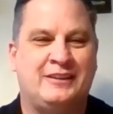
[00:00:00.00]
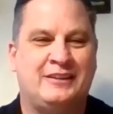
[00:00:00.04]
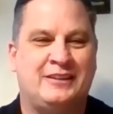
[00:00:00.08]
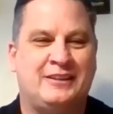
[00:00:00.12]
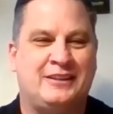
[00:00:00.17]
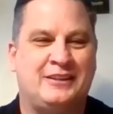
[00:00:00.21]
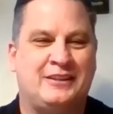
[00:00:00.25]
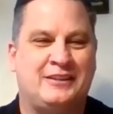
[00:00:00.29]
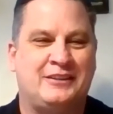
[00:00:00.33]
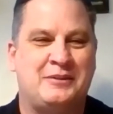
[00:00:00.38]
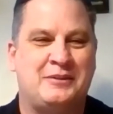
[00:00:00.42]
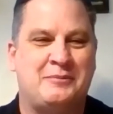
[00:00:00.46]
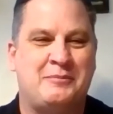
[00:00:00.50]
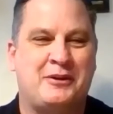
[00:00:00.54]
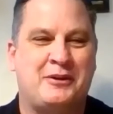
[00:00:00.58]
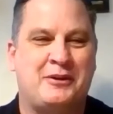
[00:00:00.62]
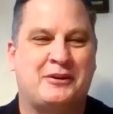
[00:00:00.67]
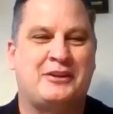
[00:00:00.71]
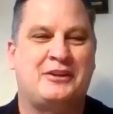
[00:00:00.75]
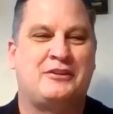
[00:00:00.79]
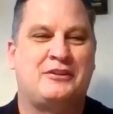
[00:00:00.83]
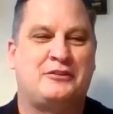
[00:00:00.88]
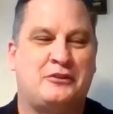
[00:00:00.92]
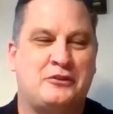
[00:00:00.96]
the
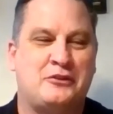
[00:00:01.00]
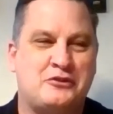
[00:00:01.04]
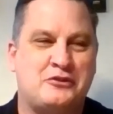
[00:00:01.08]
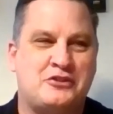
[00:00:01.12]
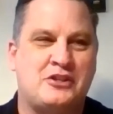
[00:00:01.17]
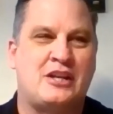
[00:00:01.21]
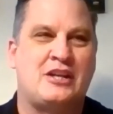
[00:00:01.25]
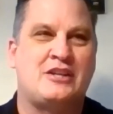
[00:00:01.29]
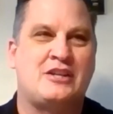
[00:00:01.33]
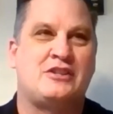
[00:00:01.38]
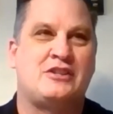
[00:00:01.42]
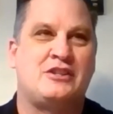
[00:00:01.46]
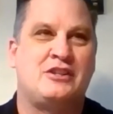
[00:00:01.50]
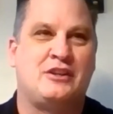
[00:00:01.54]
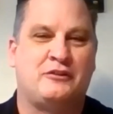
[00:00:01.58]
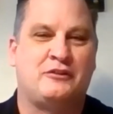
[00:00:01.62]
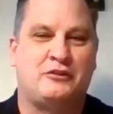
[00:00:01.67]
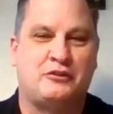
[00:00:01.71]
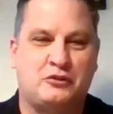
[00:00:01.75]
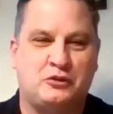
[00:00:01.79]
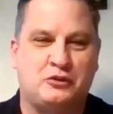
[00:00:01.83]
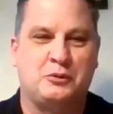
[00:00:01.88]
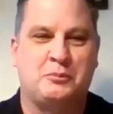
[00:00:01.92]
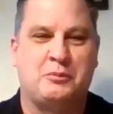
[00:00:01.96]
American Association of
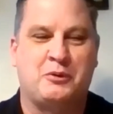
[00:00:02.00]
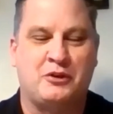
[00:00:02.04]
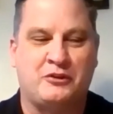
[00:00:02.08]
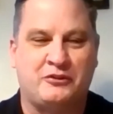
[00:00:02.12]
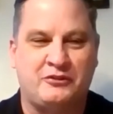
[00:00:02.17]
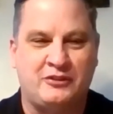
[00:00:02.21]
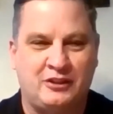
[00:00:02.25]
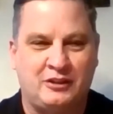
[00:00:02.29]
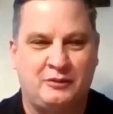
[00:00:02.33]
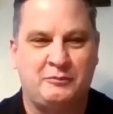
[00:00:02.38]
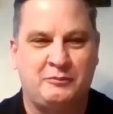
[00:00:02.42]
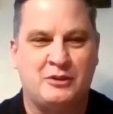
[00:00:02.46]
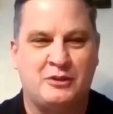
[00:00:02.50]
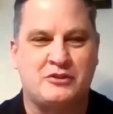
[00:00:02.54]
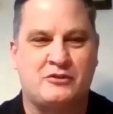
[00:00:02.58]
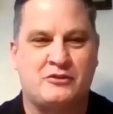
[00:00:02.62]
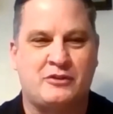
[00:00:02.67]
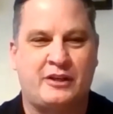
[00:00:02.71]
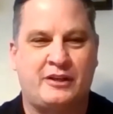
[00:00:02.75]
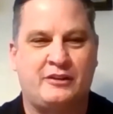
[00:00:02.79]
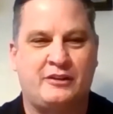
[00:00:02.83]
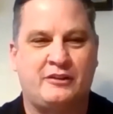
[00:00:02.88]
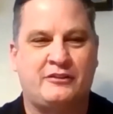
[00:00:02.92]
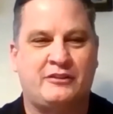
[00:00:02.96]
School Personnel
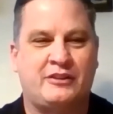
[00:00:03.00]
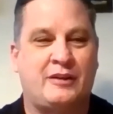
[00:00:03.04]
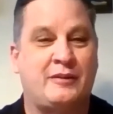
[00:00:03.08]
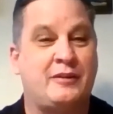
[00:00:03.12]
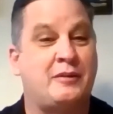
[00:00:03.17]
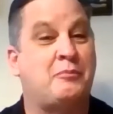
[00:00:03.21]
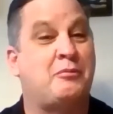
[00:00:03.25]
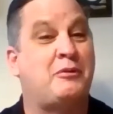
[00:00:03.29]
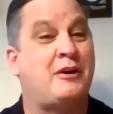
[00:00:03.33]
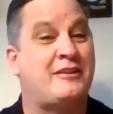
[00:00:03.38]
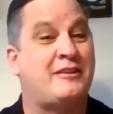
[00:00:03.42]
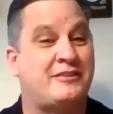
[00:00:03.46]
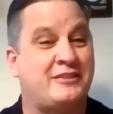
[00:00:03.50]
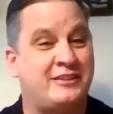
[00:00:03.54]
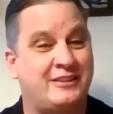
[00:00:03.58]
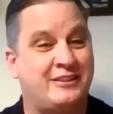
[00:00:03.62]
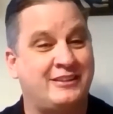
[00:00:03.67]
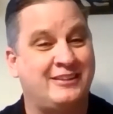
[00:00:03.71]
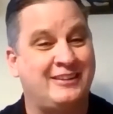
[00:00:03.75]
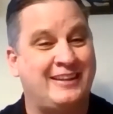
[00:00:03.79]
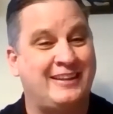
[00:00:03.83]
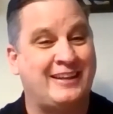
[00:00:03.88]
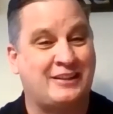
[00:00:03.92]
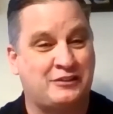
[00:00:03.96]
Administrators, and I'm the
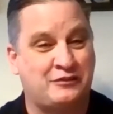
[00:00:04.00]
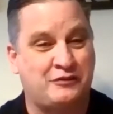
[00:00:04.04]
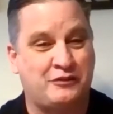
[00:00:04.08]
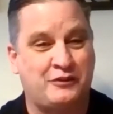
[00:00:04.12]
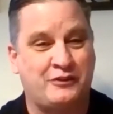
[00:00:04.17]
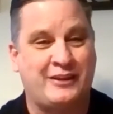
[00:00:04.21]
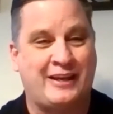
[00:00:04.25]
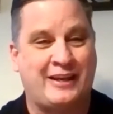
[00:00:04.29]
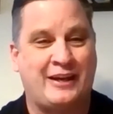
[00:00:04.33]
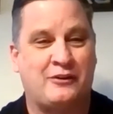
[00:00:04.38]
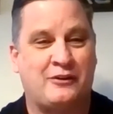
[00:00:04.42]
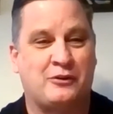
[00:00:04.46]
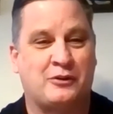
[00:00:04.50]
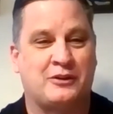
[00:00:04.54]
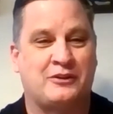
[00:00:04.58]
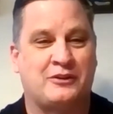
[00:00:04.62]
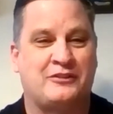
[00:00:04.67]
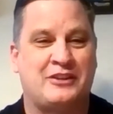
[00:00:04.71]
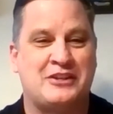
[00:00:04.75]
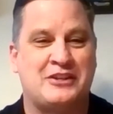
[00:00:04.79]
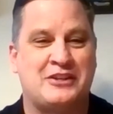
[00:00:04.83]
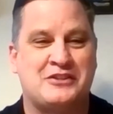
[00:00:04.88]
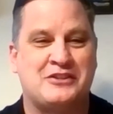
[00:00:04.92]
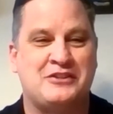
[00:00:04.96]
president-elect for that
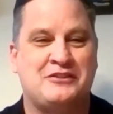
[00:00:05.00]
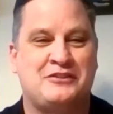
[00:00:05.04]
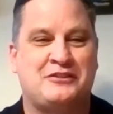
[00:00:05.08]
organization.